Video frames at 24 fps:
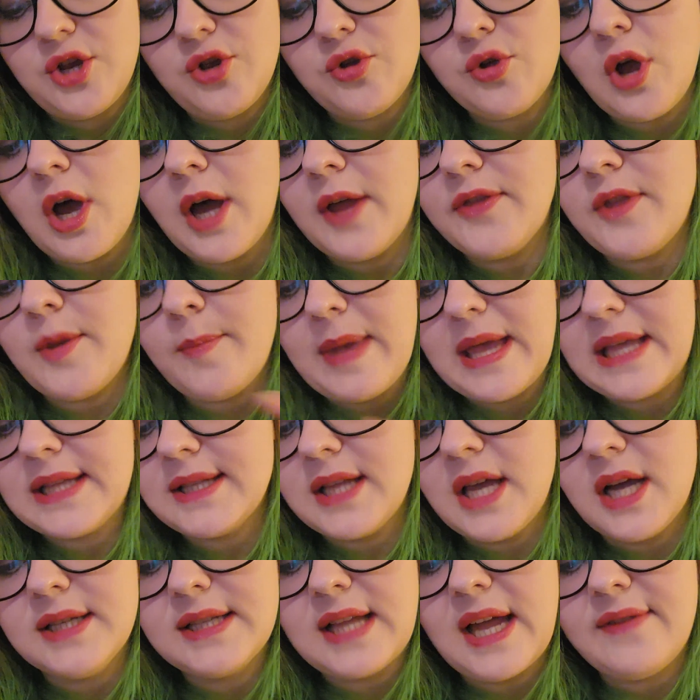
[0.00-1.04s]
You got the
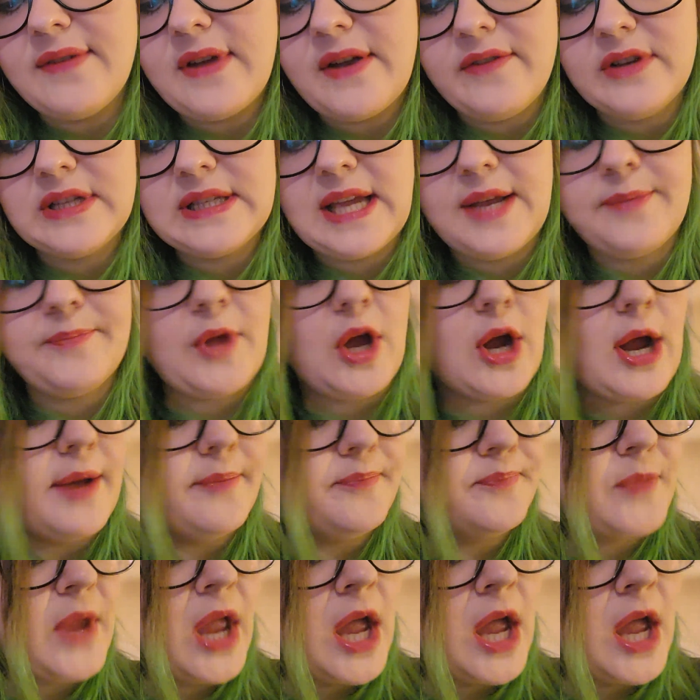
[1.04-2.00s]
best lungs I've ever seen. Okay.